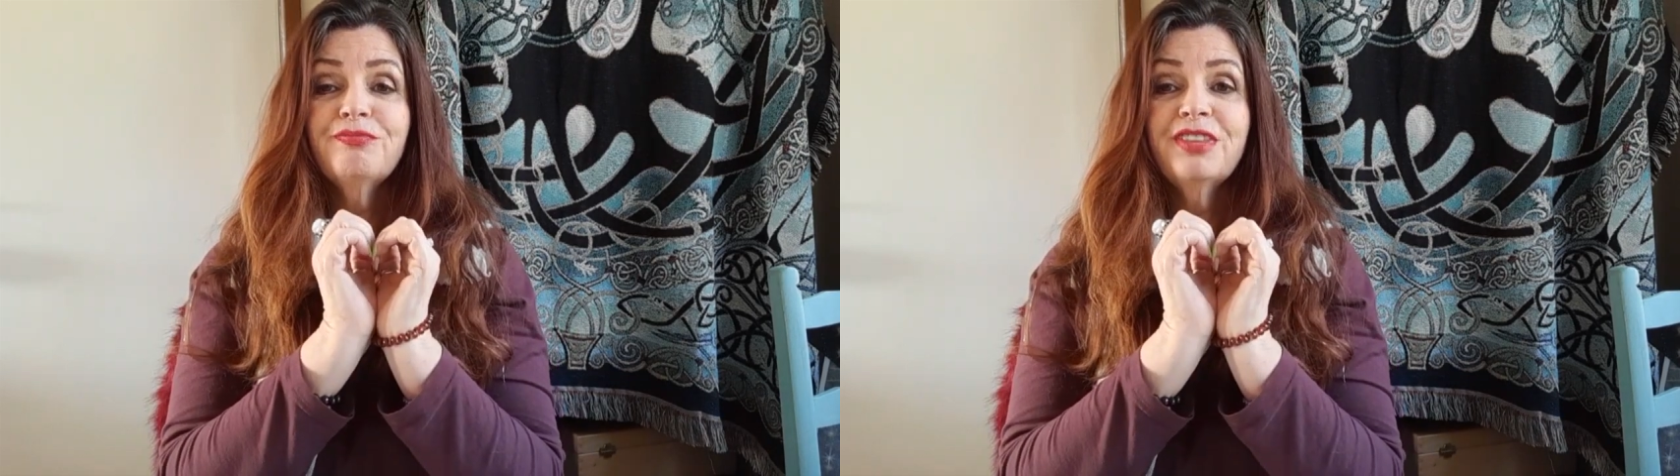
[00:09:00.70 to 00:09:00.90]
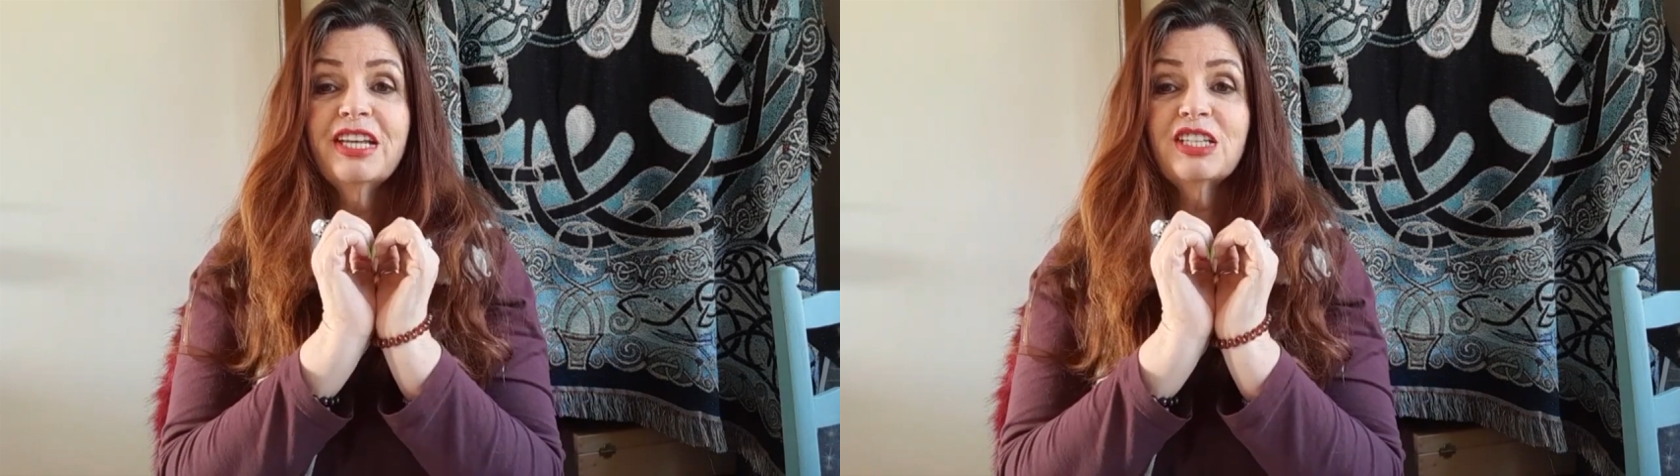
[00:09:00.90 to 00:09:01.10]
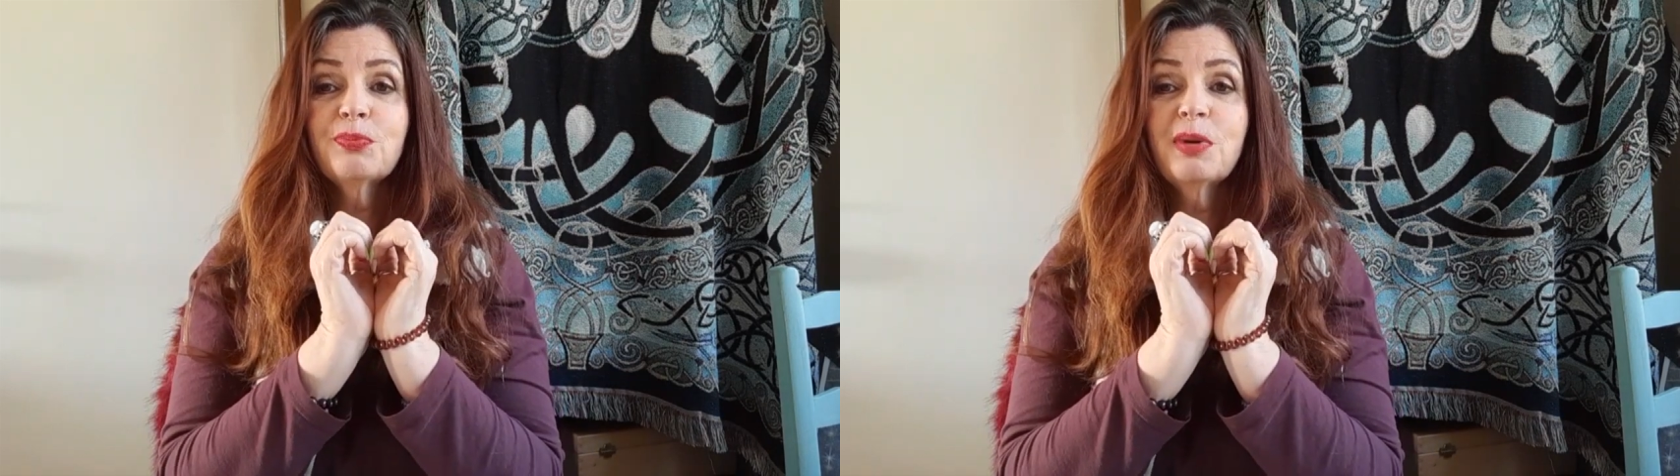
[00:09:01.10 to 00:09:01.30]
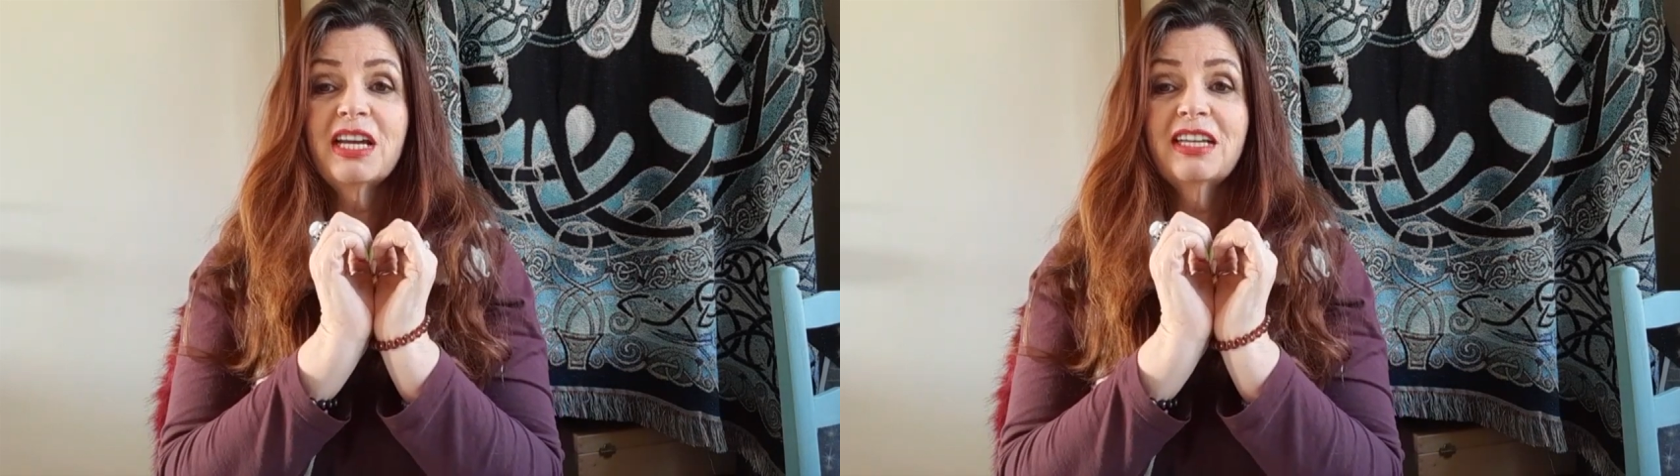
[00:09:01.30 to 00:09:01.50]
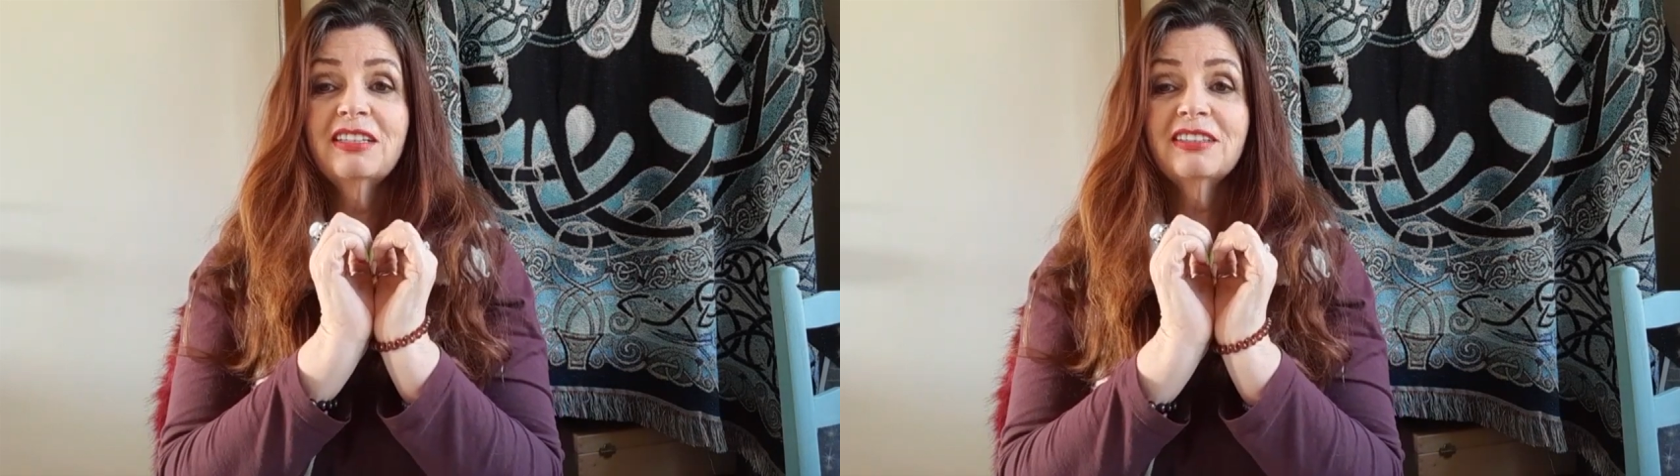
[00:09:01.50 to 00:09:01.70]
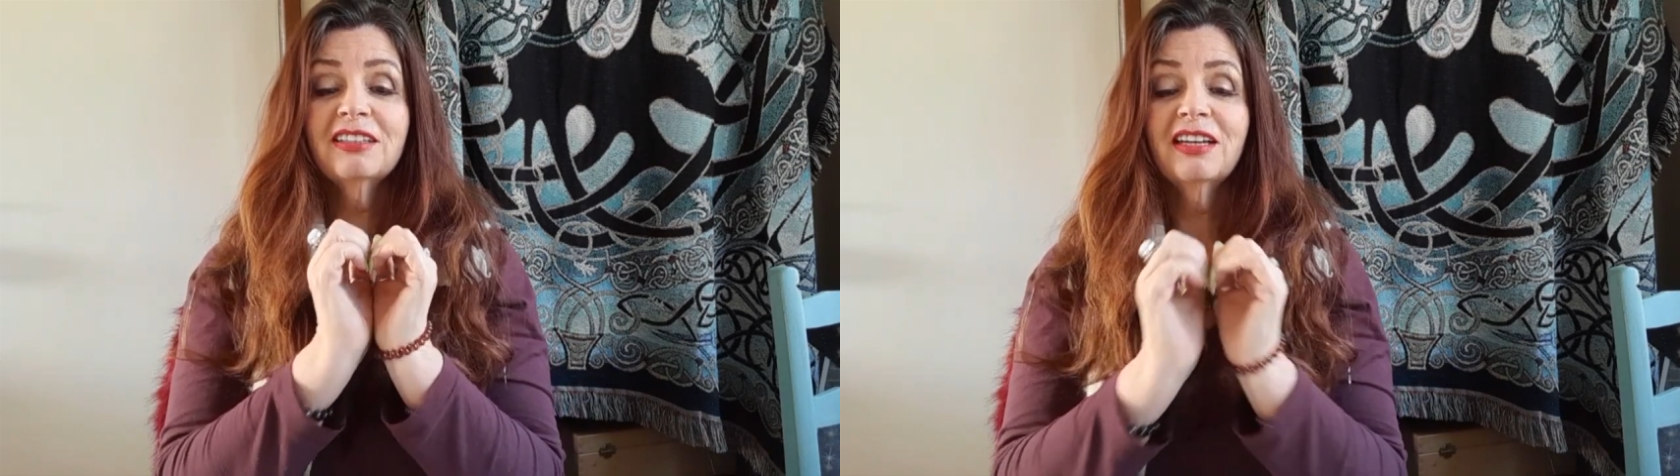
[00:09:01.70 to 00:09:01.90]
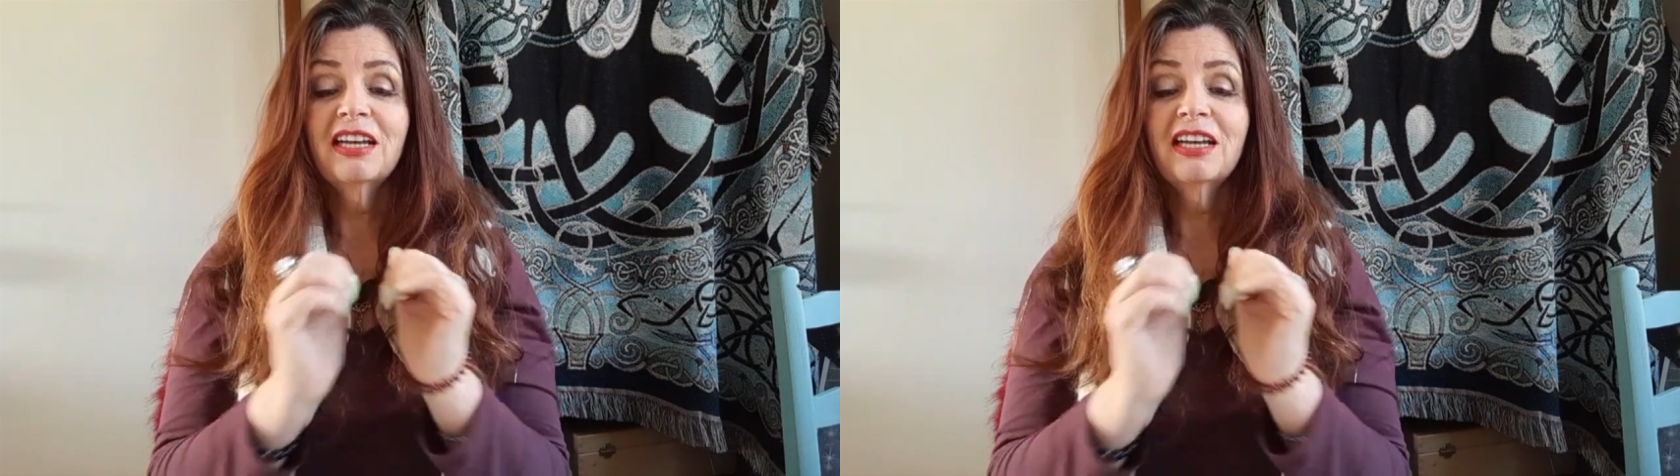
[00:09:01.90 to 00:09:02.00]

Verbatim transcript: this space,